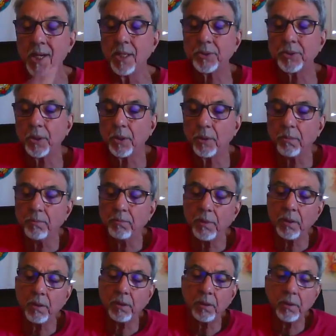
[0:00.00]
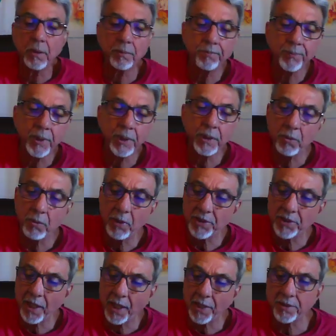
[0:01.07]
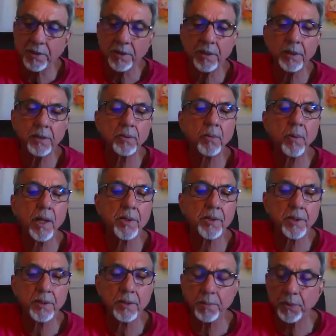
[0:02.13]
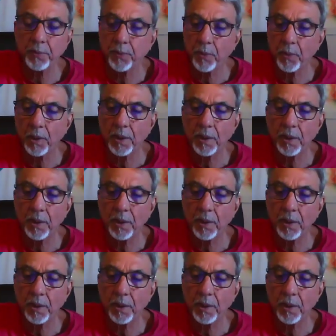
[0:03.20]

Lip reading: So, Indra was asking his questions before.